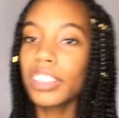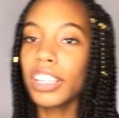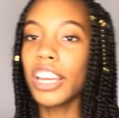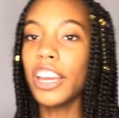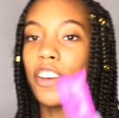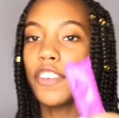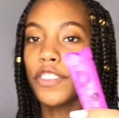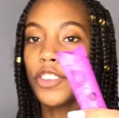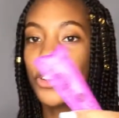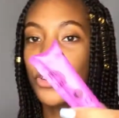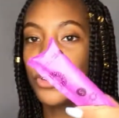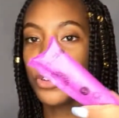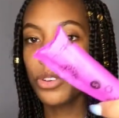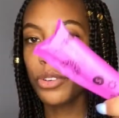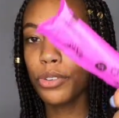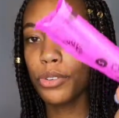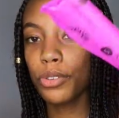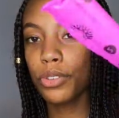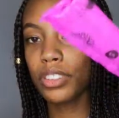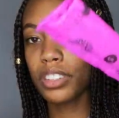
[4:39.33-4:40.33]
if you
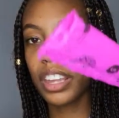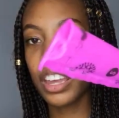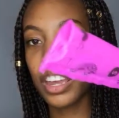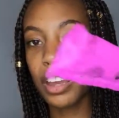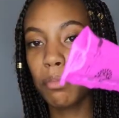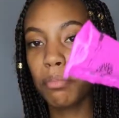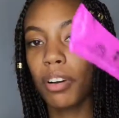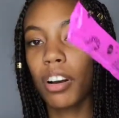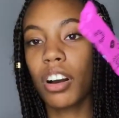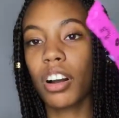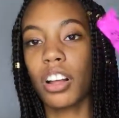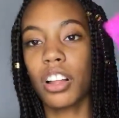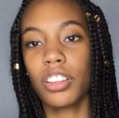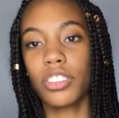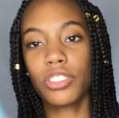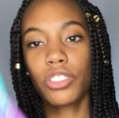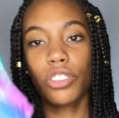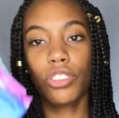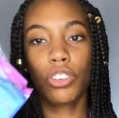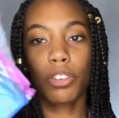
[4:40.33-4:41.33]
use
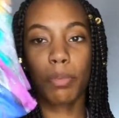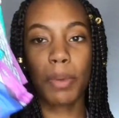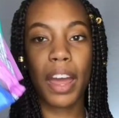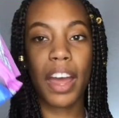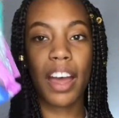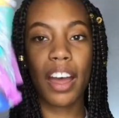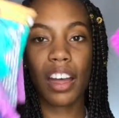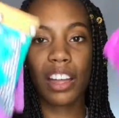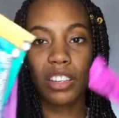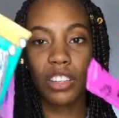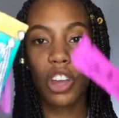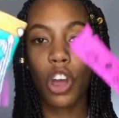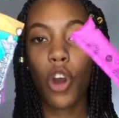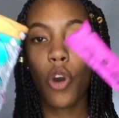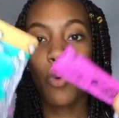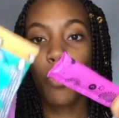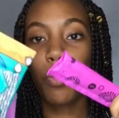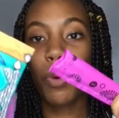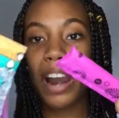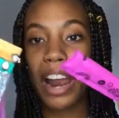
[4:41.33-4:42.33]
tampons or pads,
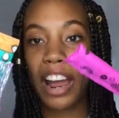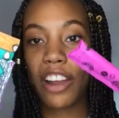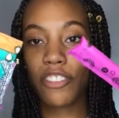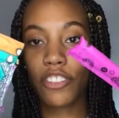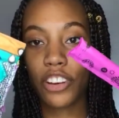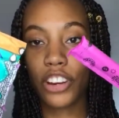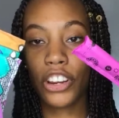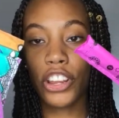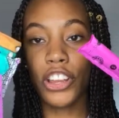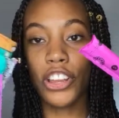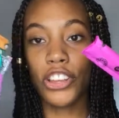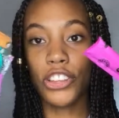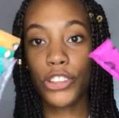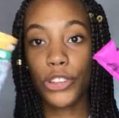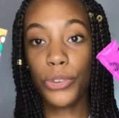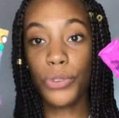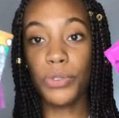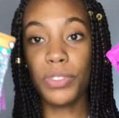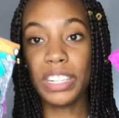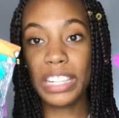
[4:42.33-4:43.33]
whatever,
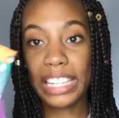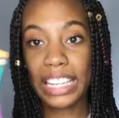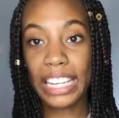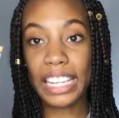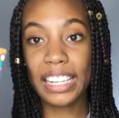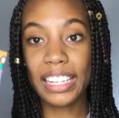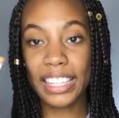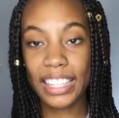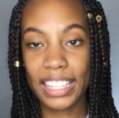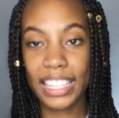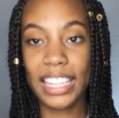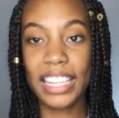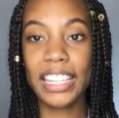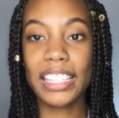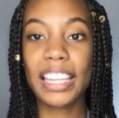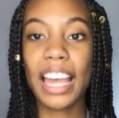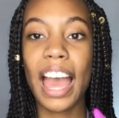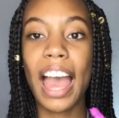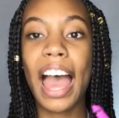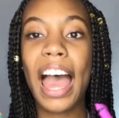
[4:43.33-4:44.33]
you need
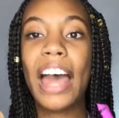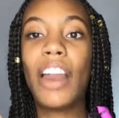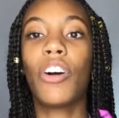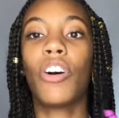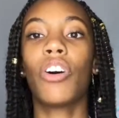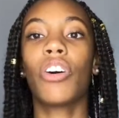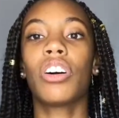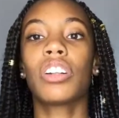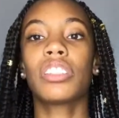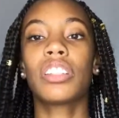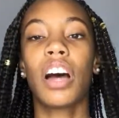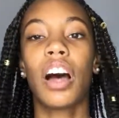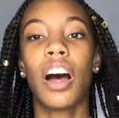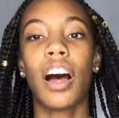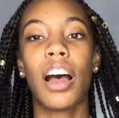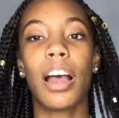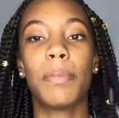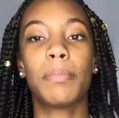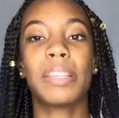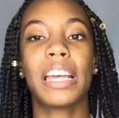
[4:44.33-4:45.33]
these at all
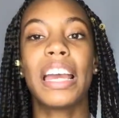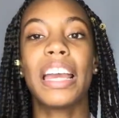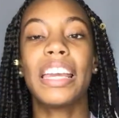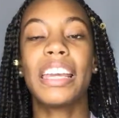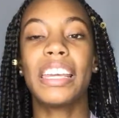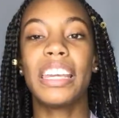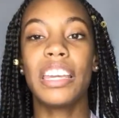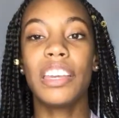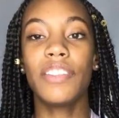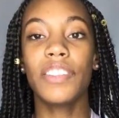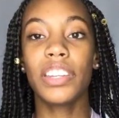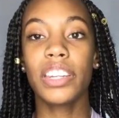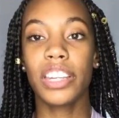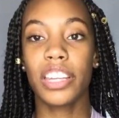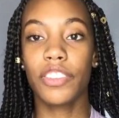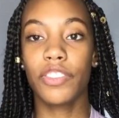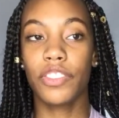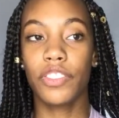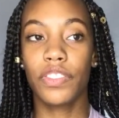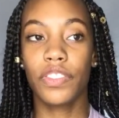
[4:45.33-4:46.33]
times. Even
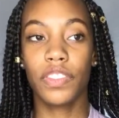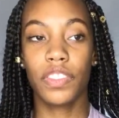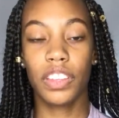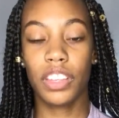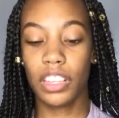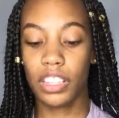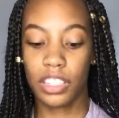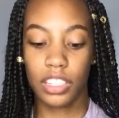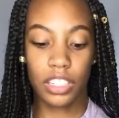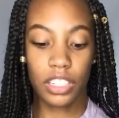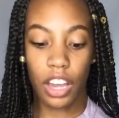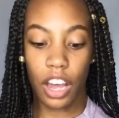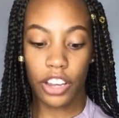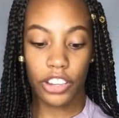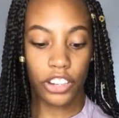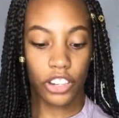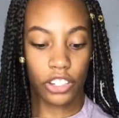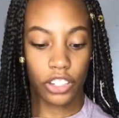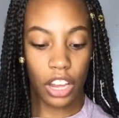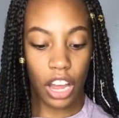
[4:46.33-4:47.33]
if it's
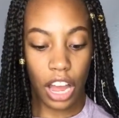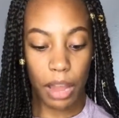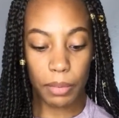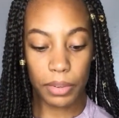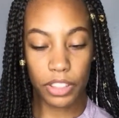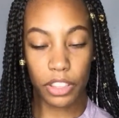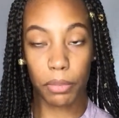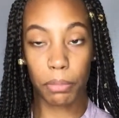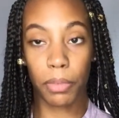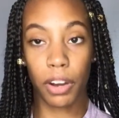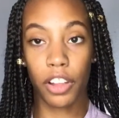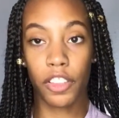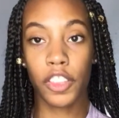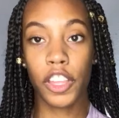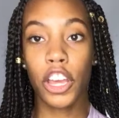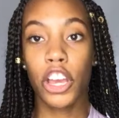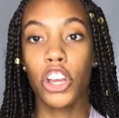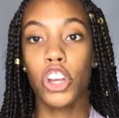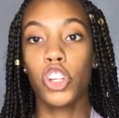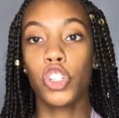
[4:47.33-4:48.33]
not your time of the month,
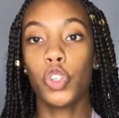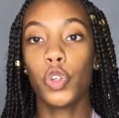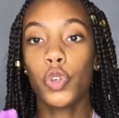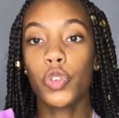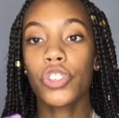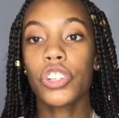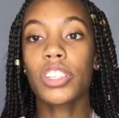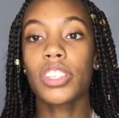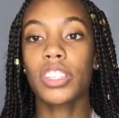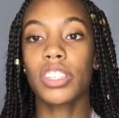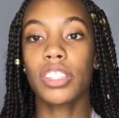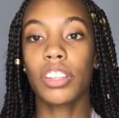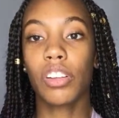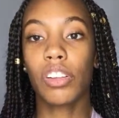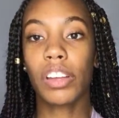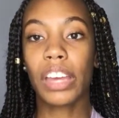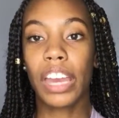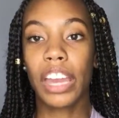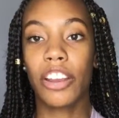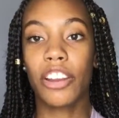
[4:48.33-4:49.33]
you should
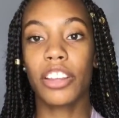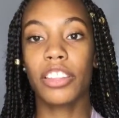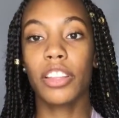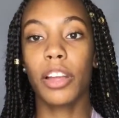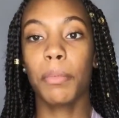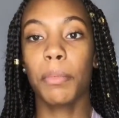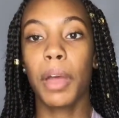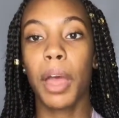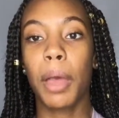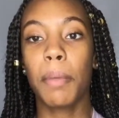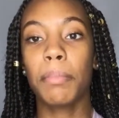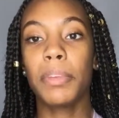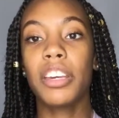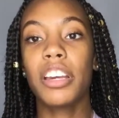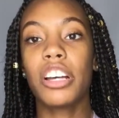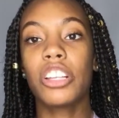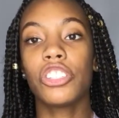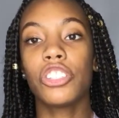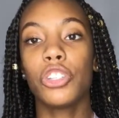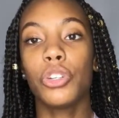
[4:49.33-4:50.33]
still carry them,
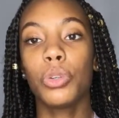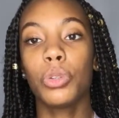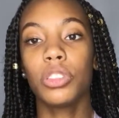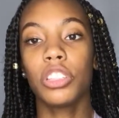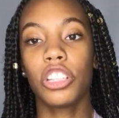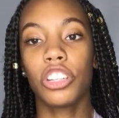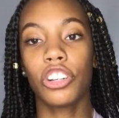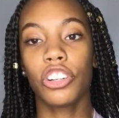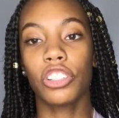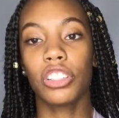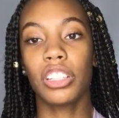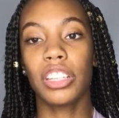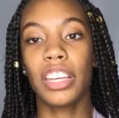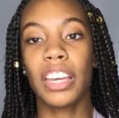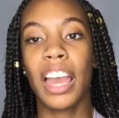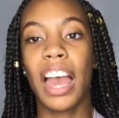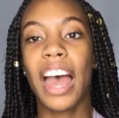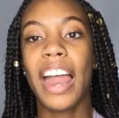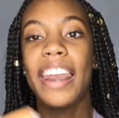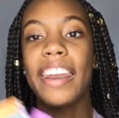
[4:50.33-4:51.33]
because you
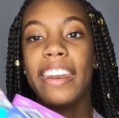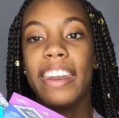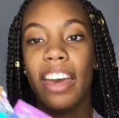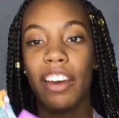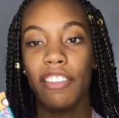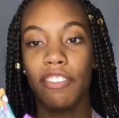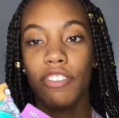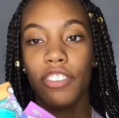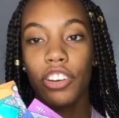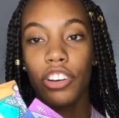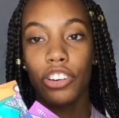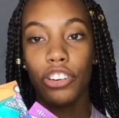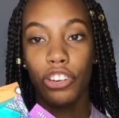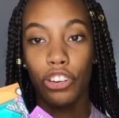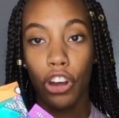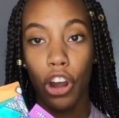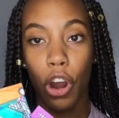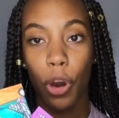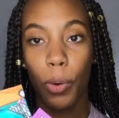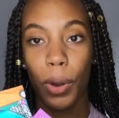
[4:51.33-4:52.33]
literally never
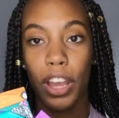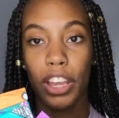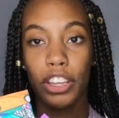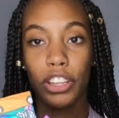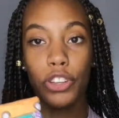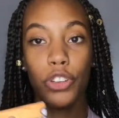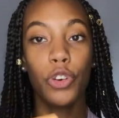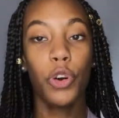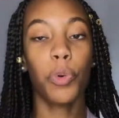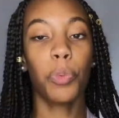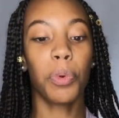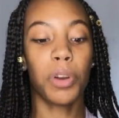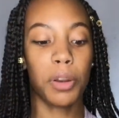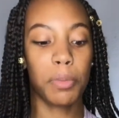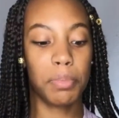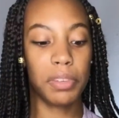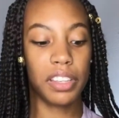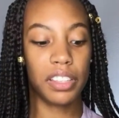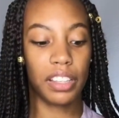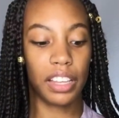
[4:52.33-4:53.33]
know, and you don't want to
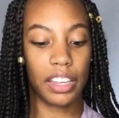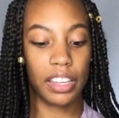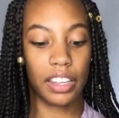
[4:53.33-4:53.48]
be